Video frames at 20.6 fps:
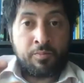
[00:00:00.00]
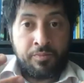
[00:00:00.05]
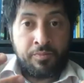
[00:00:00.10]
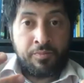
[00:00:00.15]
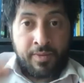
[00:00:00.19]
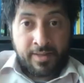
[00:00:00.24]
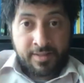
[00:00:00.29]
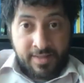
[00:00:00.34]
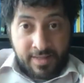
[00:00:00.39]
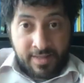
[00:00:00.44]

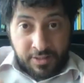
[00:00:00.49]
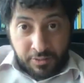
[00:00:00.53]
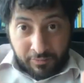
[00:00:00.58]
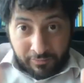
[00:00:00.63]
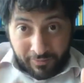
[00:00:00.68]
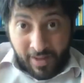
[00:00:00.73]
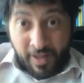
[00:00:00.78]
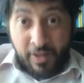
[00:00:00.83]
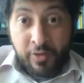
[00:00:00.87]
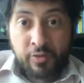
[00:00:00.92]
that's actually
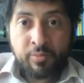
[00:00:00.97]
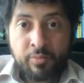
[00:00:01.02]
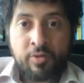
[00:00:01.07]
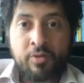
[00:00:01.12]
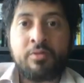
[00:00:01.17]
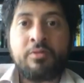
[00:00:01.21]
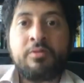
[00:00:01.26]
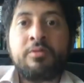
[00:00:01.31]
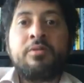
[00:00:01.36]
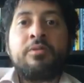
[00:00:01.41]

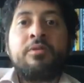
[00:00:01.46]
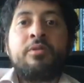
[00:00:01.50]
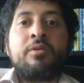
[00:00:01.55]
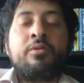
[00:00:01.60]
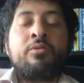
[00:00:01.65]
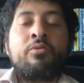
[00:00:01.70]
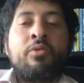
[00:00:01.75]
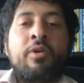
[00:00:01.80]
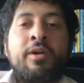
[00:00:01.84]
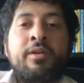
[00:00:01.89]
valuable,
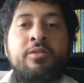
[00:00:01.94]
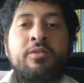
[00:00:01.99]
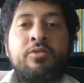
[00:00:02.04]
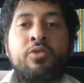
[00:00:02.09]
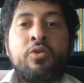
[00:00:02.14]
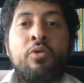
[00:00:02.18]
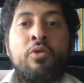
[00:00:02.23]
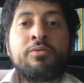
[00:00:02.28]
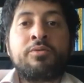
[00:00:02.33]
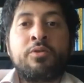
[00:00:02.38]
right?
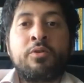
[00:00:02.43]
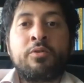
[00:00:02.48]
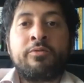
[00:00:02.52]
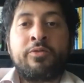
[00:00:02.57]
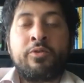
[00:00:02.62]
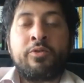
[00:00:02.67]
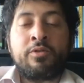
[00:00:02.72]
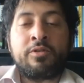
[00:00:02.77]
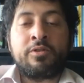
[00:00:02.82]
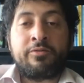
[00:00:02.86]
Don't
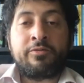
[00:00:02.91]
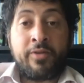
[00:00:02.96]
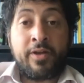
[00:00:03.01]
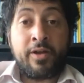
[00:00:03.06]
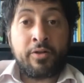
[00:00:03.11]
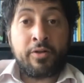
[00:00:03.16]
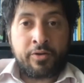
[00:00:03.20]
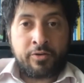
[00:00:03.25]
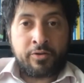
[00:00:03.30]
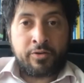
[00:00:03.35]
view it as
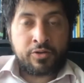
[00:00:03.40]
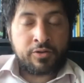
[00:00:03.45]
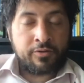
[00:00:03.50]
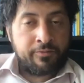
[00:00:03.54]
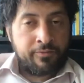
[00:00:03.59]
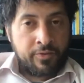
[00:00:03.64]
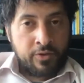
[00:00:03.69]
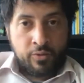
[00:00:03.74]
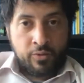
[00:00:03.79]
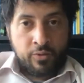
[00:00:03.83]
failure.
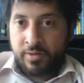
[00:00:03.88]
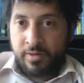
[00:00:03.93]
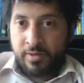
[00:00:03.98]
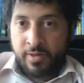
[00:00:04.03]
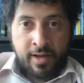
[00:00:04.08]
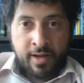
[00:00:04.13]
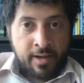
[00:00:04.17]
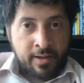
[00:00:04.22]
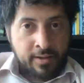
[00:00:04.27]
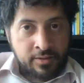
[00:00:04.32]
Just view it
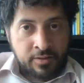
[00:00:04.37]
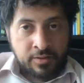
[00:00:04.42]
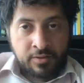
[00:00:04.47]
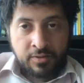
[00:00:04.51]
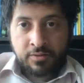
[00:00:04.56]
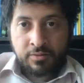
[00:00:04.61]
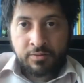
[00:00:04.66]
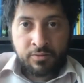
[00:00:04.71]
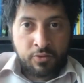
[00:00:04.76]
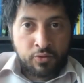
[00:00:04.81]

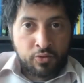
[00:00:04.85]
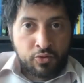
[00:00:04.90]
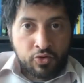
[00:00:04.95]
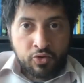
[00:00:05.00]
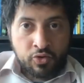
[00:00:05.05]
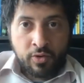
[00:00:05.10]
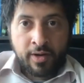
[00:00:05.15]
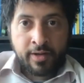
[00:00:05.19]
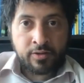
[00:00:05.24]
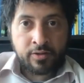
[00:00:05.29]
as you
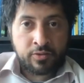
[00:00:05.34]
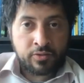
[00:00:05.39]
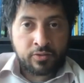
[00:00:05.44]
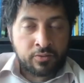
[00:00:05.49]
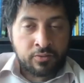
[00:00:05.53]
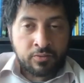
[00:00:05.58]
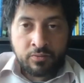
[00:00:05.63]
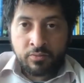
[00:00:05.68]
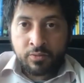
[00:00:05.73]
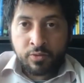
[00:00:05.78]
trying
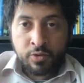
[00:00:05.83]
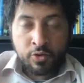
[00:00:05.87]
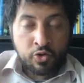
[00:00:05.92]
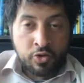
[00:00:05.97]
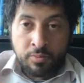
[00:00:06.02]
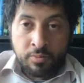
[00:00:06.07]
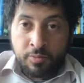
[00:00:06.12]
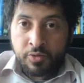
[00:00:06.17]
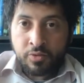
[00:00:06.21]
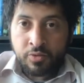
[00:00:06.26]
to
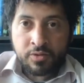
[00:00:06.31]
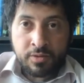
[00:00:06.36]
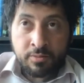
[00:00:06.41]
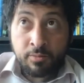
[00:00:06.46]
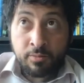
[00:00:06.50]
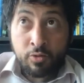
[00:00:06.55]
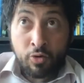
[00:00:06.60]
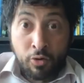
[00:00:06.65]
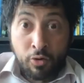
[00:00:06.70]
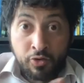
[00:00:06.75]
contribute to some
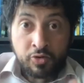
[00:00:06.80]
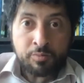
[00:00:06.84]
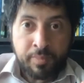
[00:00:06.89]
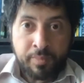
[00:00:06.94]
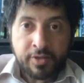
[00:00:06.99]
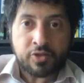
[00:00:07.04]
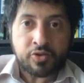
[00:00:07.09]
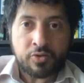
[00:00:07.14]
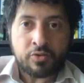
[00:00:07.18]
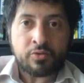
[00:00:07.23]
larger
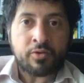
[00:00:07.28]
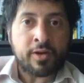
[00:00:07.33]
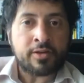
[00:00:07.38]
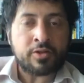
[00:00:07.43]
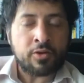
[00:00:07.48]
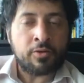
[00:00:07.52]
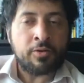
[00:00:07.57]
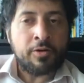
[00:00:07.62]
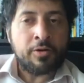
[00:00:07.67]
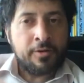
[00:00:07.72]
picture, right?
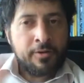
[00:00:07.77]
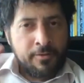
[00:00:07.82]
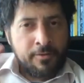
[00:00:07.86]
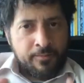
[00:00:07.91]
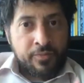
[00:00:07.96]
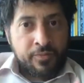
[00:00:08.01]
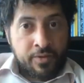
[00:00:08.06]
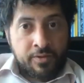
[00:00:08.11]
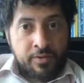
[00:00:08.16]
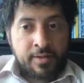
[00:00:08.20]
So
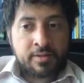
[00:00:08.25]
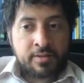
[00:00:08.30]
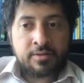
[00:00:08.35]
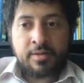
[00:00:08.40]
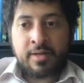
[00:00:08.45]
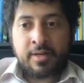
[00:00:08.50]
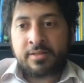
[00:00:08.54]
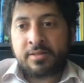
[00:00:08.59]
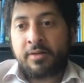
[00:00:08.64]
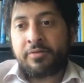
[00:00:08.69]
that's
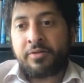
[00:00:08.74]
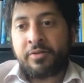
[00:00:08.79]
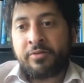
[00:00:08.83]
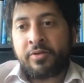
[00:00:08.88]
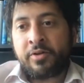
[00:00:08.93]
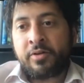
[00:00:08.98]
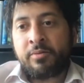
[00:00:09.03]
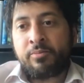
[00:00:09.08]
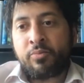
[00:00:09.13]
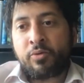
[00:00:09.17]
definitely
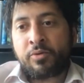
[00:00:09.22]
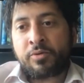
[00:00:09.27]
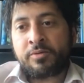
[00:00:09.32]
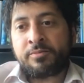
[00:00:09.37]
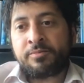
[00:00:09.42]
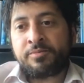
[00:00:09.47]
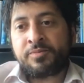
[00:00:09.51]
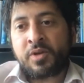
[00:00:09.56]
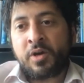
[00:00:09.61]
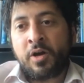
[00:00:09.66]
very
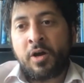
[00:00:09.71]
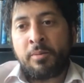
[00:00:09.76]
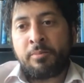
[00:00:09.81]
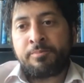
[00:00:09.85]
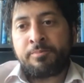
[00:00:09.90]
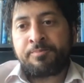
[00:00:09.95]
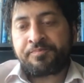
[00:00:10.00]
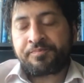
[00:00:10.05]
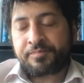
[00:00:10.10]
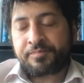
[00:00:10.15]
important. As